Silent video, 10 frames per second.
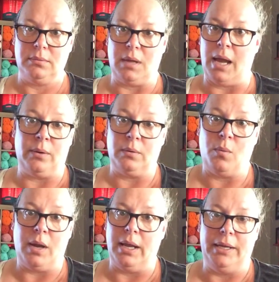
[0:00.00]
I don't know
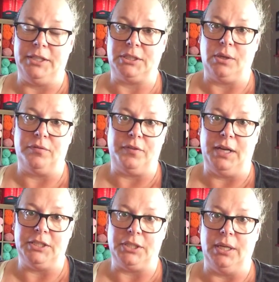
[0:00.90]
why I just don't
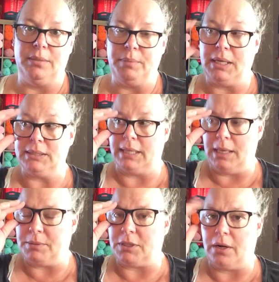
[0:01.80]
finish it, because I
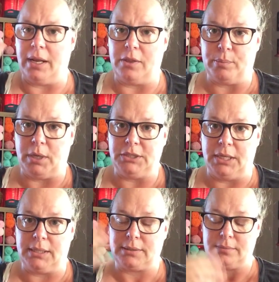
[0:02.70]
keep starting other
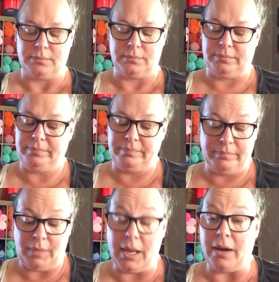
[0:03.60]
projects.
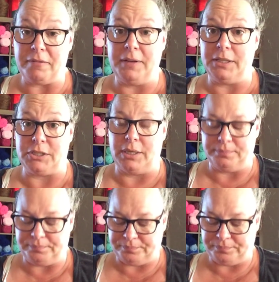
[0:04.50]
I gotta finish it.